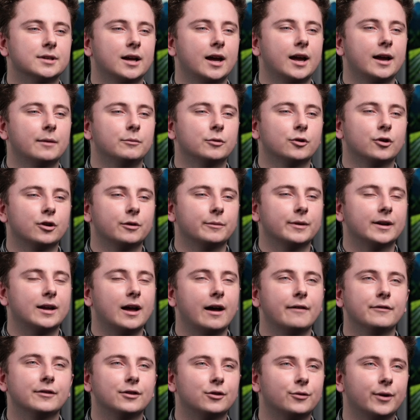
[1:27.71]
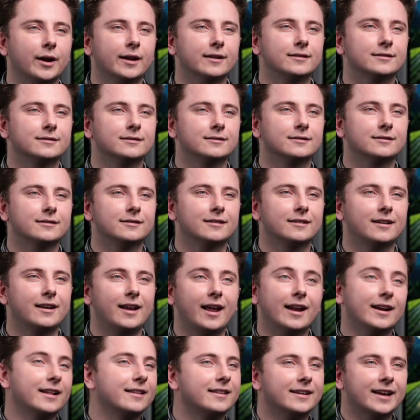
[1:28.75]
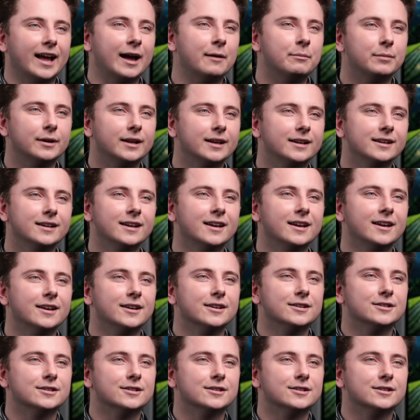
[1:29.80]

time, you're going to be covered throughout anything happening.